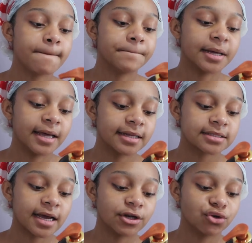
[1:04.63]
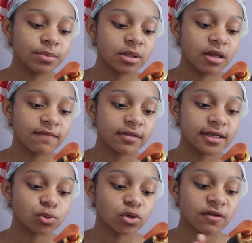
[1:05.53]
but I do believe that
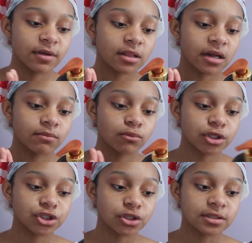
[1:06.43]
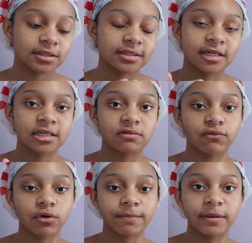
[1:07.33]
this will give me a lot of moisture since it is
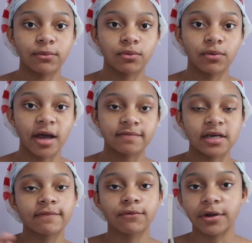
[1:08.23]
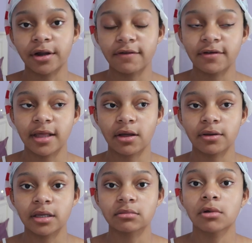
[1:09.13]
for people who have type four hair. I feel like I'll
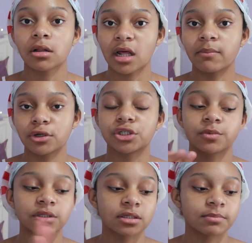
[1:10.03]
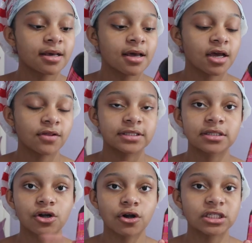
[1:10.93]
get a lot of moisture with it. This is
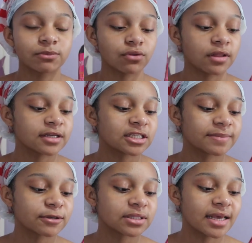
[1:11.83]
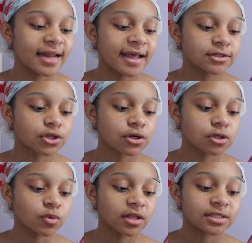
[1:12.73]
a curl smoothie. This is supposed to enhance
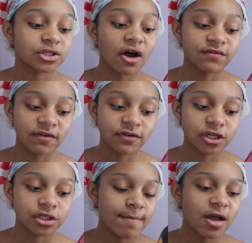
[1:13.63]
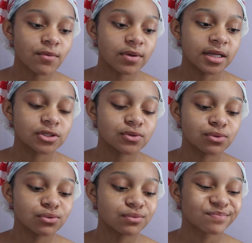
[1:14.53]
curls with a soft definition. I'm not really
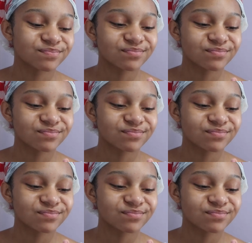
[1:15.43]
too,